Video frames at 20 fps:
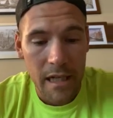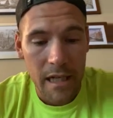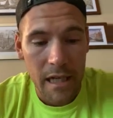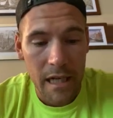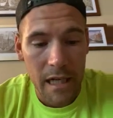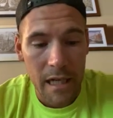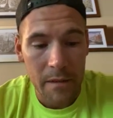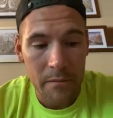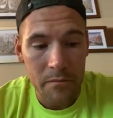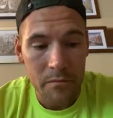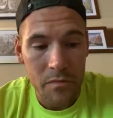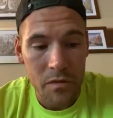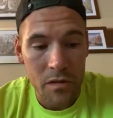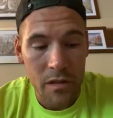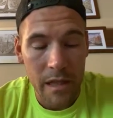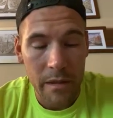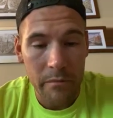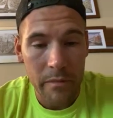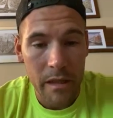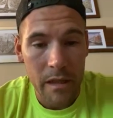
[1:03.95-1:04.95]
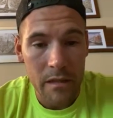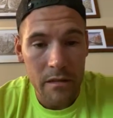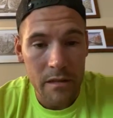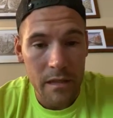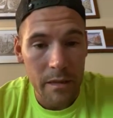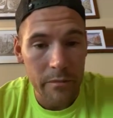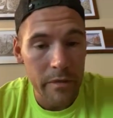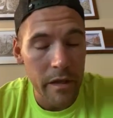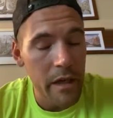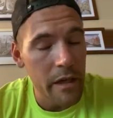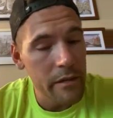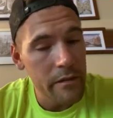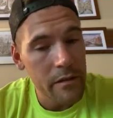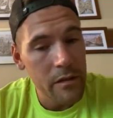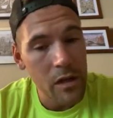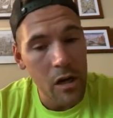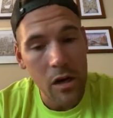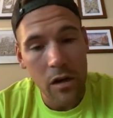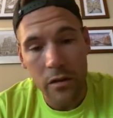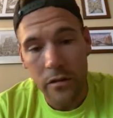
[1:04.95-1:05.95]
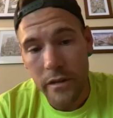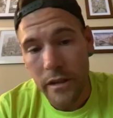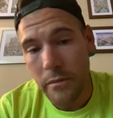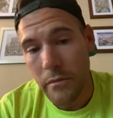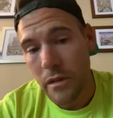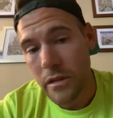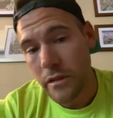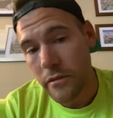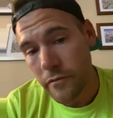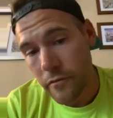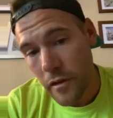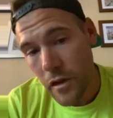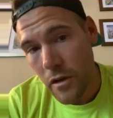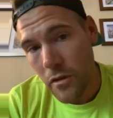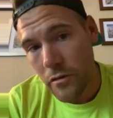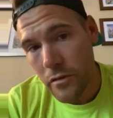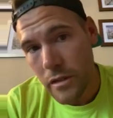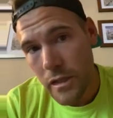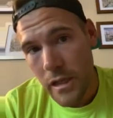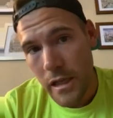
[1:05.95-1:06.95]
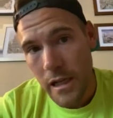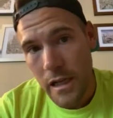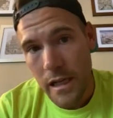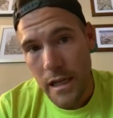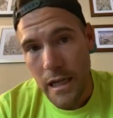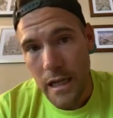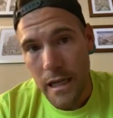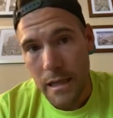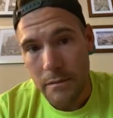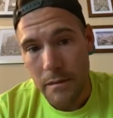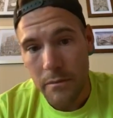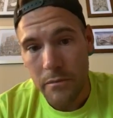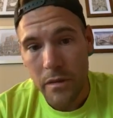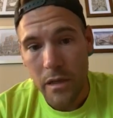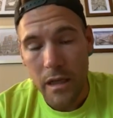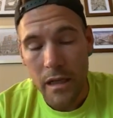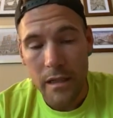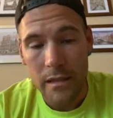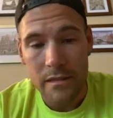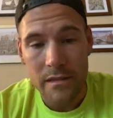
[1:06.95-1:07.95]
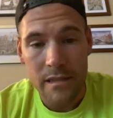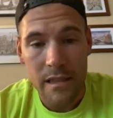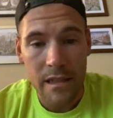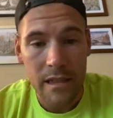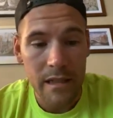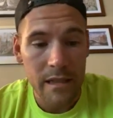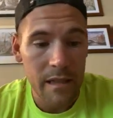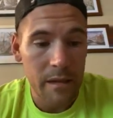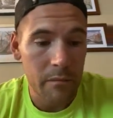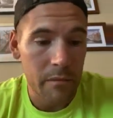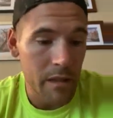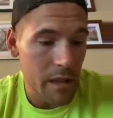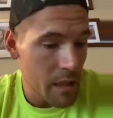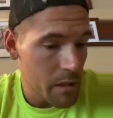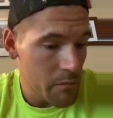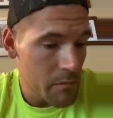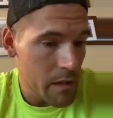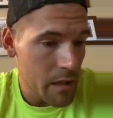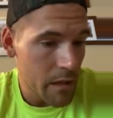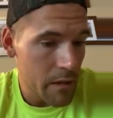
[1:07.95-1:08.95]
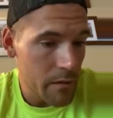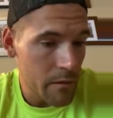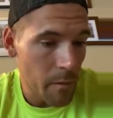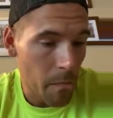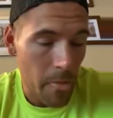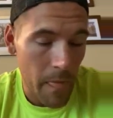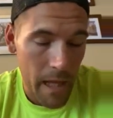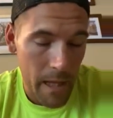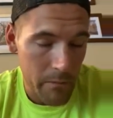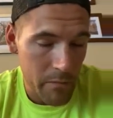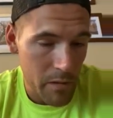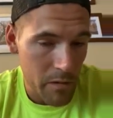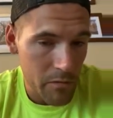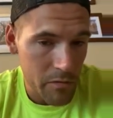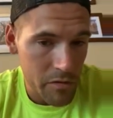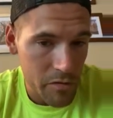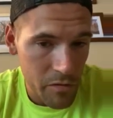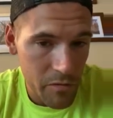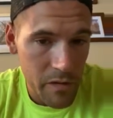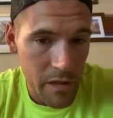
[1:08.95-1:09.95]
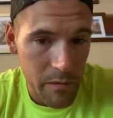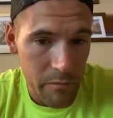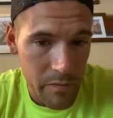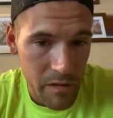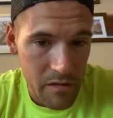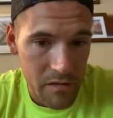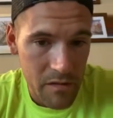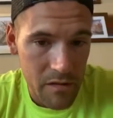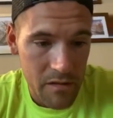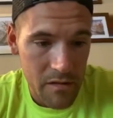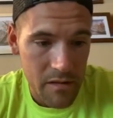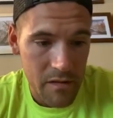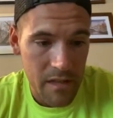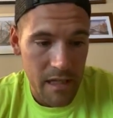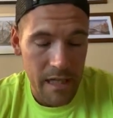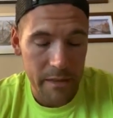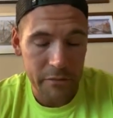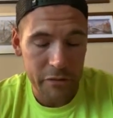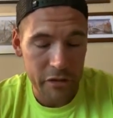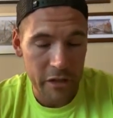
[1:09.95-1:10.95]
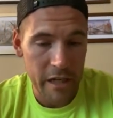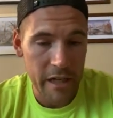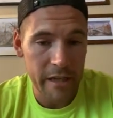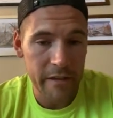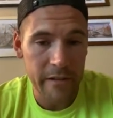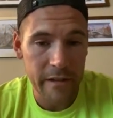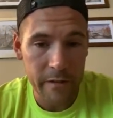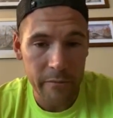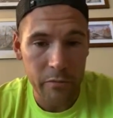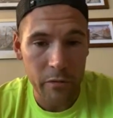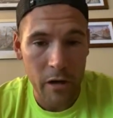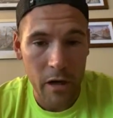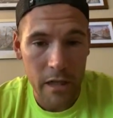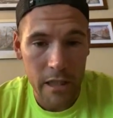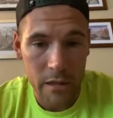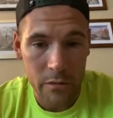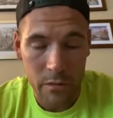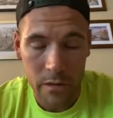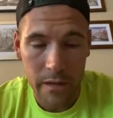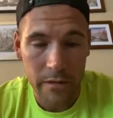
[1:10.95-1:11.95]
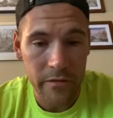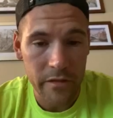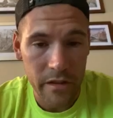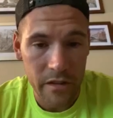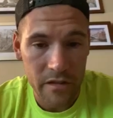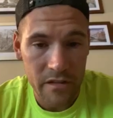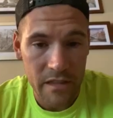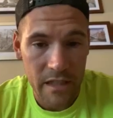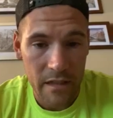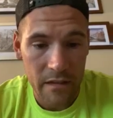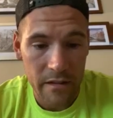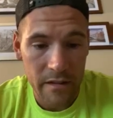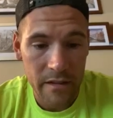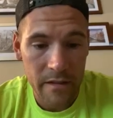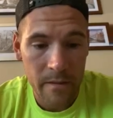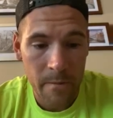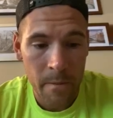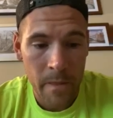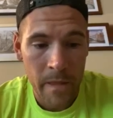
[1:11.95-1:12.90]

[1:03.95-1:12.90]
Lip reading: So that means I'm not calling them on the phone, I'm not sending them an email, I'm going to their business, I'm trying their product, whatever they're selling,